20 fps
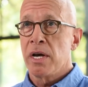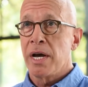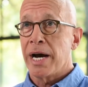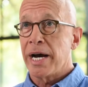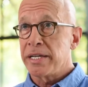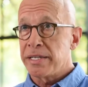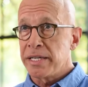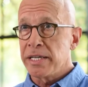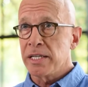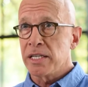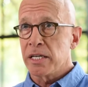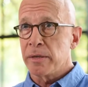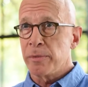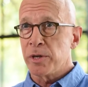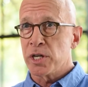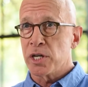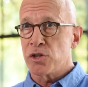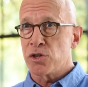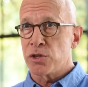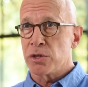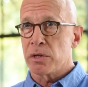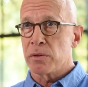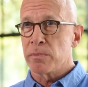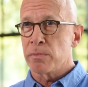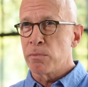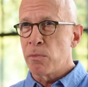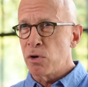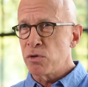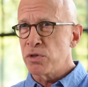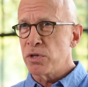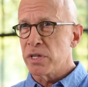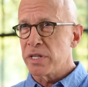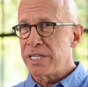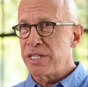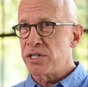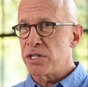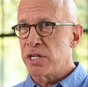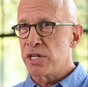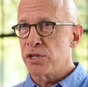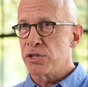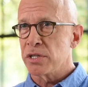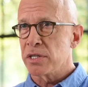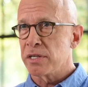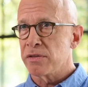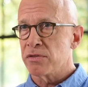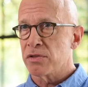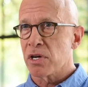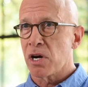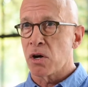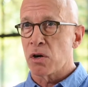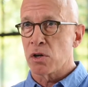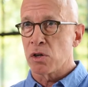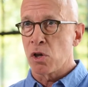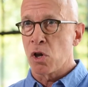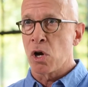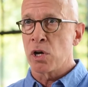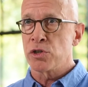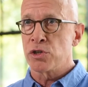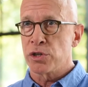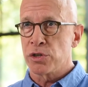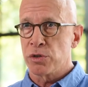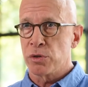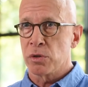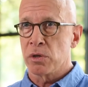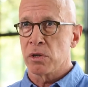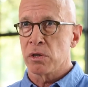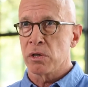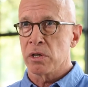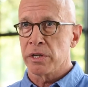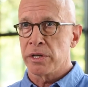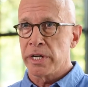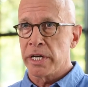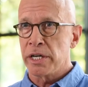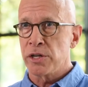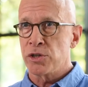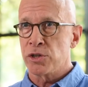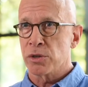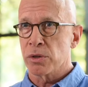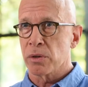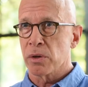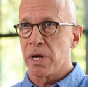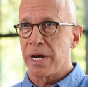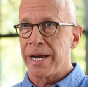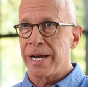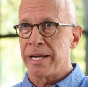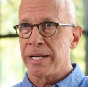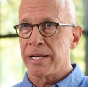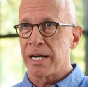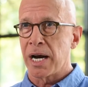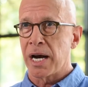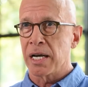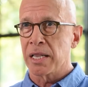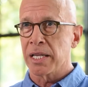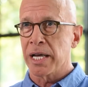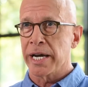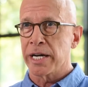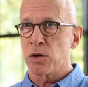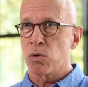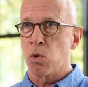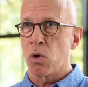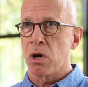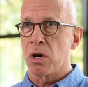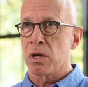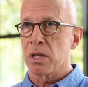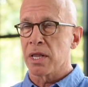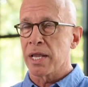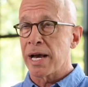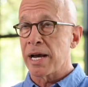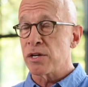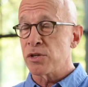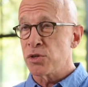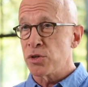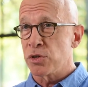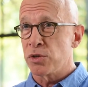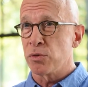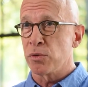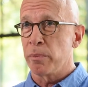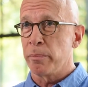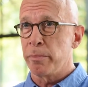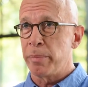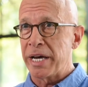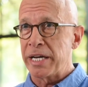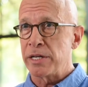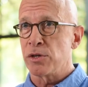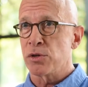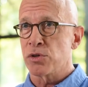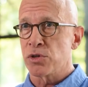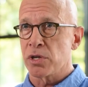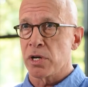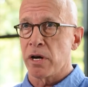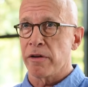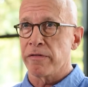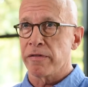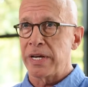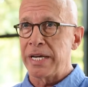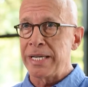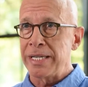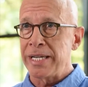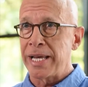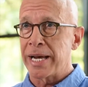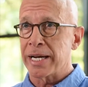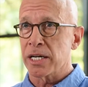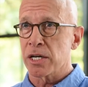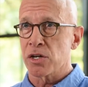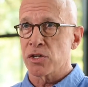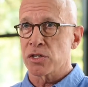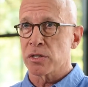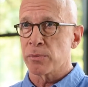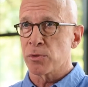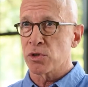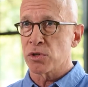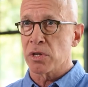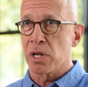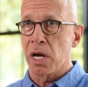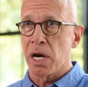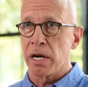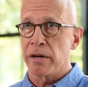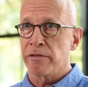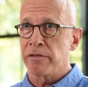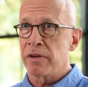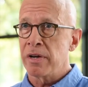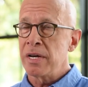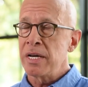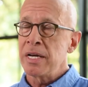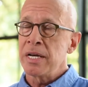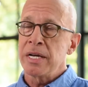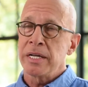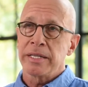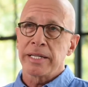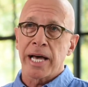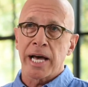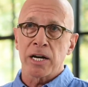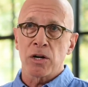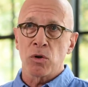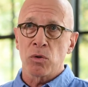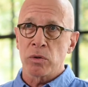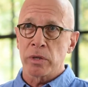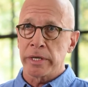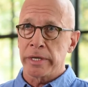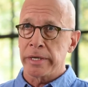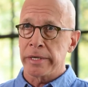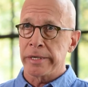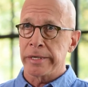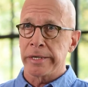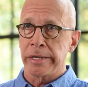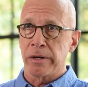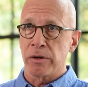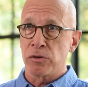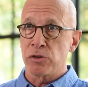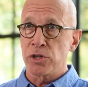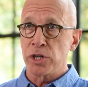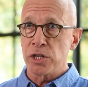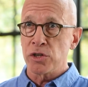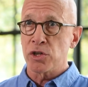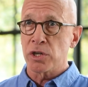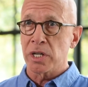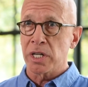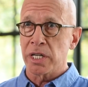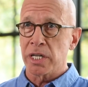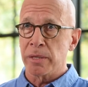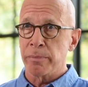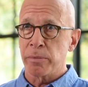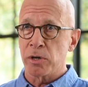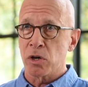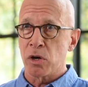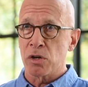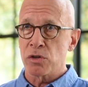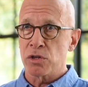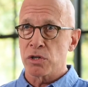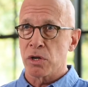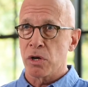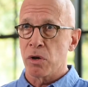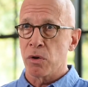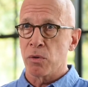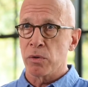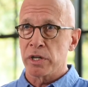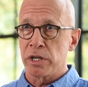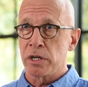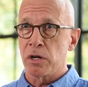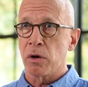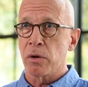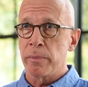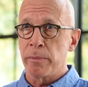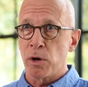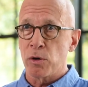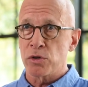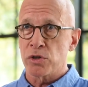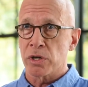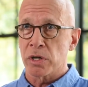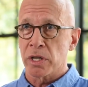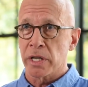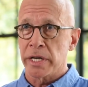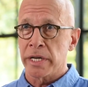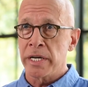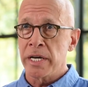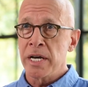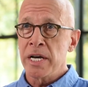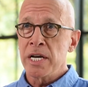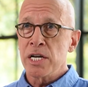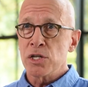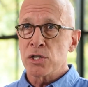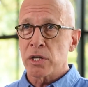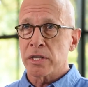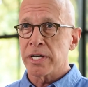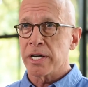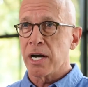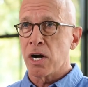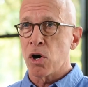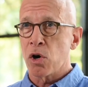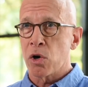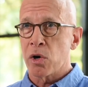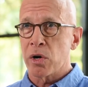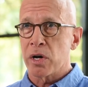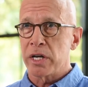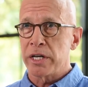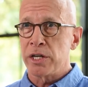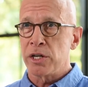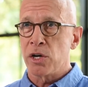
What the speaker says: Ideally, because most of these initiatives are longitudinal in nature, and Online Qual allows you to embed yourself in that customer's life, not only digitally, but also emotionally, so that they are